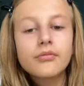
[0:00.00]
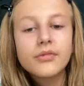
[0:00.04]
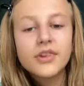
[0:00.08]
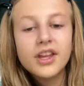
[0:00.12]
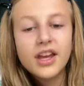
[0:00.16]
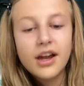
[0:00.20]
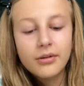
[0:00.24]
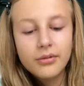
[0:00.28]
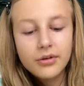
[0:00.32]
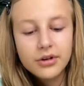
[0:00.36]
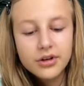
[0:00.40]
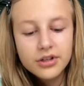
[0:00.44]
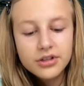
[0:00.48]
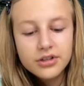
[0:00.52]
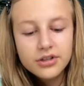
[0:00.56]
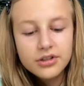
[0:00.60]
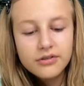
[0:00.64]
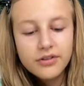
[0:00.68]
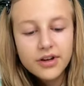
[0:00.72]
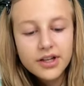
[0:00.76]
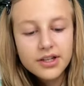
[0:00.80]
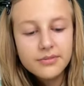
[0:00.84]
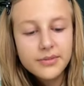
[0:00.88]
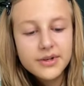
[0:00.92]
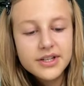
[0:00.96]
to do the rest of my
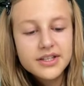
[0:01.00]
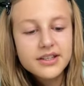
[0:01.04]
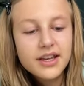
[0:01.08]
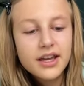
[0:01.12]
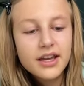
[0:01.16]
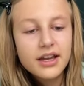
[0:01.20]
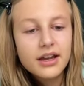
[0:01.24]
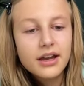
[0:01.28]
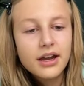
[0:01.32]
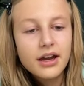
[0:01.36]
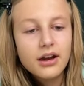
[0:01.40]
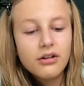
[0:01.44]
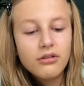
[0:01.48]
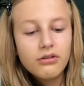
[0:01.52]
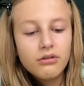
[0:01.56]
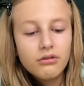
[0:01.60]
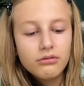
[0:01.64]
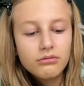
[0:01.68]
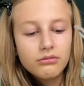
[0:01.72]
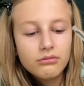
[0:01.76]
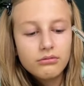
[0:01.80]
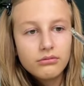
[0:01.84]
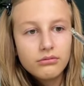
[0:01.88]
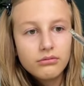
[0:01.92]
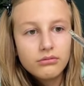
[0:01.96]
skincare
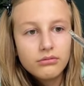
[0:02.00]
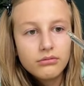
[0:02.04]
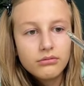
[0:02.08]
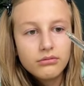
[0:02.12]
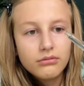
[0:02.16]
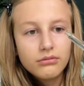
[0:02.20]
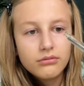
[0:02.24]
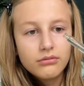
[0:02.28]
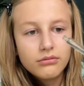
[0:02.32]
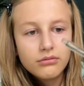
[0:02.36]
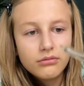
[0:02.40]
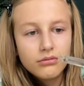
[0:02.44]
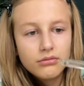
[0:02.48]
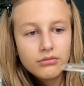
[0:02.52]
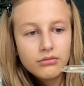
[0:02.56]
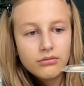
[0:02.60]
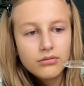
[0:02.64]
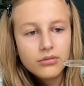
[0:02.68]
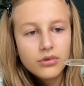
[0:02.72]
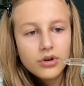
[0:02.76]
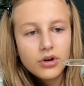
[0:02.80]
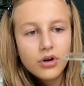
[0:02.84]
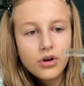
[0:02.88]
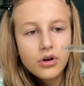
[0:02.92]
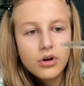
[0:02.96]

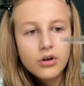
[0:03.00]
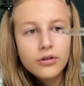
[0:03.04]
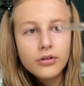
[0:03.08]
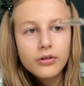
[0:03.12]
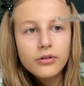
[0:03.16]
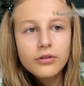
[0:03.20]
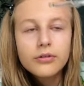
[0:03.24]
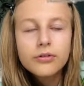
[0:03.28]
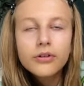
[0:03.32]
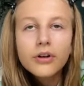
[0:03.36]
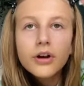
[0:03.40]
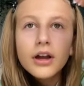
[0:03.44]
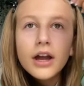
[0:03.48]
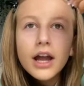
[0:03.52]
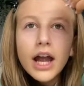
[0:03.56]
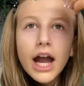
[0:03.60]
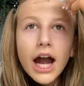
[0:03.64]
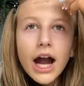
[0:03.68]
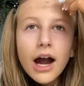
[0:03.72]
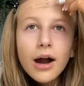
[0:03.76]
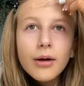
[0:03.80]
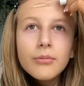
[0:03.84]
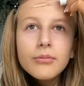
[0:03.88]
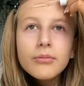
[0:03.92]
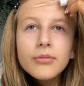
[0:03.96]
off
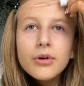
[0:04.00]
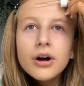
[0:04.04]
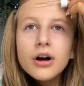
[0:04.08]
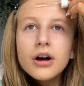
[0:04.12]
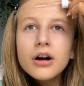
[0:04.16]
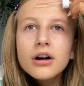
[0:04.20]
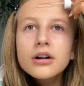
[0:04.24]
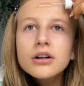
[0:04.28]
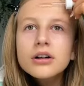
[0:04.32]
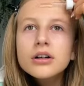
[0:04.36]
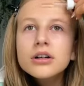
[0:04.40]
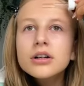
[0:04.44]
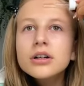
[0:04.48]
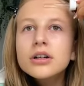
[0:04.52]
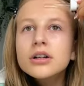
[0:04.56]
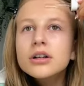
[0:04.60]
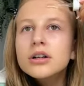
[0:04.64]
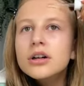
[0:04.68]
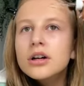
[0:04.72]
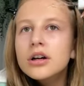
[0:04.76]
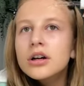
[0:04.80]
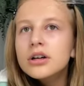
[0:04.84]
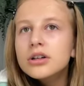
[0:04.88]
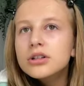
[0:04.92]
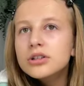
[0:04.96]
camera
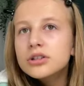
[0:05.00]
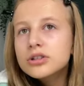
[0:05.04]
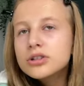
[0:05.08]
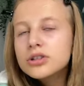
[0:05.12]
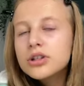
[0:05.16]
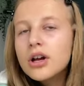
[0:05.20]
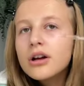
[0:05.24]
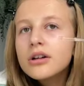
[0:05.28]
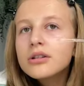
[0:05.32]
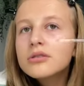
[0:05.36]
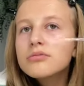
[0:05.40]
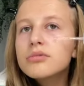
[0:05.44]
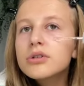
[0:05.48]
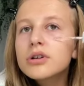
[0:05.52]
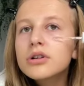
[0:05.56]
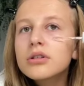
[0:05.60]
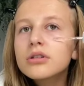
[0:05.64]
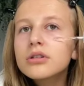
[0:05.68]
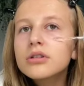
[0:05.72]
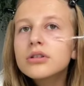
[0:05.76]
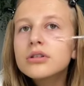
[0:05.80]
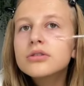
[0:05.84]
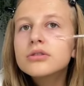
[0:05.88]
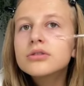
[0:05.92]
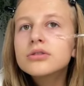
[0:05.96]
just
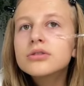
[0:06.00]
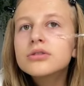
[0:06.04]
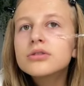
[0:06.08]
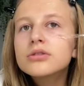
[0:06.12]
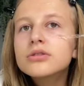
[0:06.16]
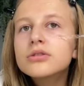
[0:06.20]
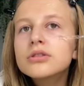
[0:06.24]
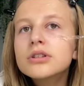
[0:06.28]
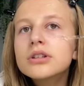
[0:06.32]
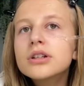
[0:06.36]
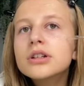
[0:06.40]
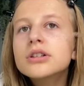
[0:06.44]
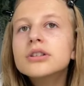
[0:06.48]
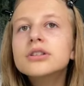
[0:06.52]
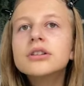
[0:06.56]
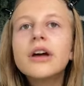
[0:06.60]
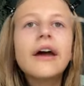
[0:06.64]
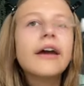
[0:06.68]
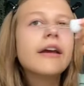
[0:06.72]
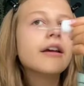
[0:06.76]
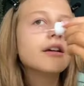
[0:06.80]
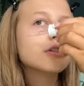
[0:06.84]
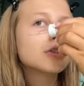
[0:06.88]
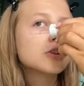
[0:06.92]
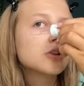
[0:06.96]
because it takes so
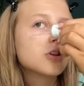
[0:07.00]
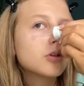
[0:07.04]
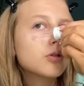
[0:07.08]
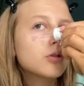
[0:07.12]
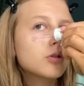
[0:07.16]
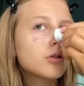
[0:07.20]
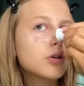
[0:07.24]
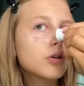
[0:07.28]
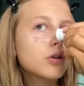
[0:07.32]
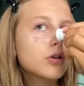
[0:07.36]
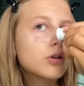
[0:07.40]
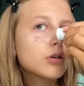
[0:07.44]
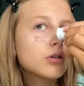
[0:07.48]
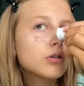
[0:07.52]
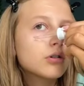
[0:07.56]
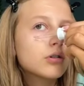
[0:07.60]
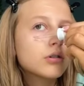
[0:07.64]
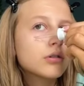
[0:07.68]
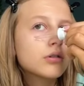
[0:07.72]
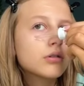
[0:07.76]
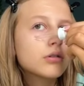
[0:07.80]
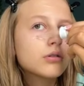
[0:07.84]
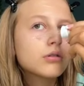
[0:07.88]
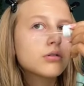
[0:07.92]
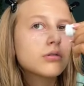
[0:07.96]
long
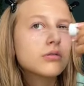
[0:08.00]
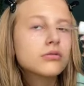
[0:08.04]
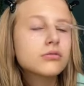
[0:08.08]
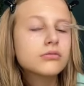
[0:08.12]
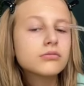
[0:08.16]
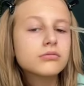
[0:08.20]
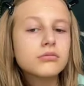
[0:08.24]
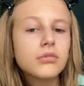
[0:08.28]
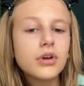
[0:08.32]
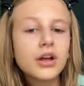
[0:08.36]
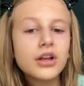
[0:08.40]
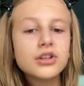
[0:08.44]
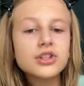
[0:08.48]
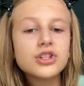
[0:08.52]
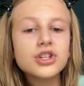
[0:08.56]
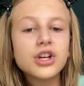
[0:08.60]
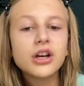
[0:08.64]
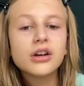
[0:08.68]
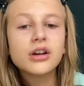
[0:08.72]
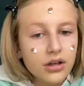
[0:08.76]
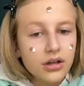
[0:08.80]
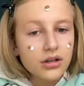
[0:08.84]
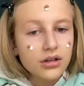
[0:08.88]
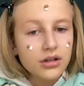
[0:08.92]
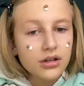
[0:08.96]
and yeah. Guys,
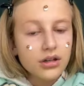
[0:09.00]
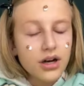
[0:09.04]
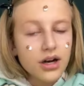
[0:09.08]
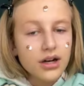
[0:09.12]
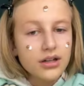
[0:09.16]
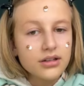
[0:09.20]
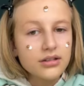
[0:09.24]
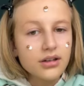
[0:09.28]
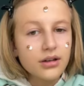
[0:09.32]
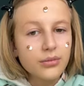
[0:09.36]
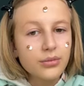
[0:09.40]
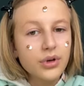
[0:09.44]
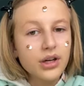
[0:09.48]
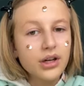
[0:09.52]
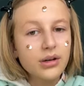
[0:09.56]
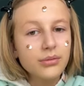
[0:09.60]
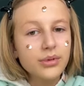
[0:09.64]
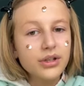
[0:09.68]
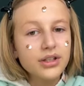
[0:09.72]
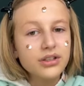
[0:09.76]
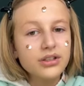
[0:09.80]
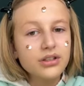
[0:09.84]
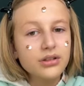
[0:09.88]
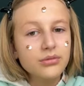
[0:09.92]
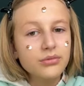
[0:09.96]
I put a
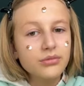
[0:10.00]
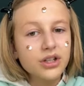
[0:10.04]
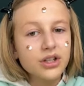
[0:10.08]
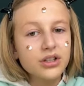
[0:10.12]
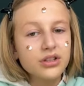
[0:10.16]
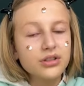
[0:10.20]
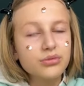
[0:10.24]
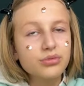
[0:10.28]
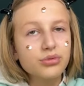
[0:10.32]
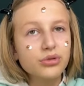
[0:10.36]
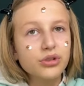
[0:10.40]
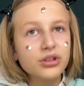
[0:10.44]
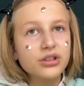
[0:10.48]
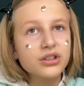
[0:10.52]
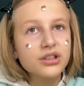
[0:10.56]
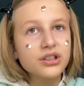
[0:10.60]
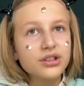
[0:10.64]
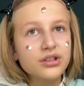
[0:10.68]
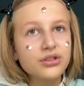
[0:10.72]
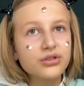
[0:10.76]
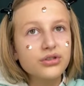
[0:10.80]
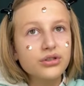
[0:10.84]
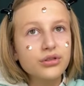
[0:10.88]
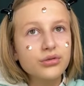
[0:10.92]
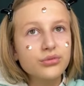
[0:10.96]
bit too much bronzing
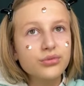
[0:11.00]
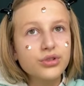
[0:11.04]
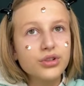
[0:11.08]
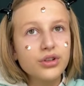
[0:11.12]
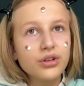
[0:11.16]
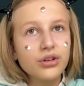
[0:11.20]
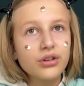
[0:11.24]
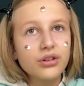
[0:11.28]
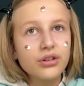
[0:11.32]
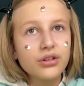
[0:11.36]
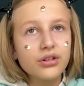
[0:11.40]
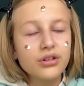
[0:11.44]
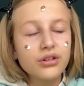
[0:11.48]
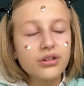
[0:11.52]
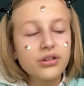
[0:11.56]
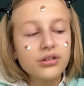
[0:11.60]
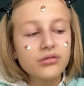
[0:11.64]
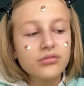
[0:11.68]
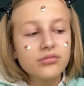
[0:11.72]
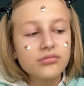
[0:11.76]
drops on.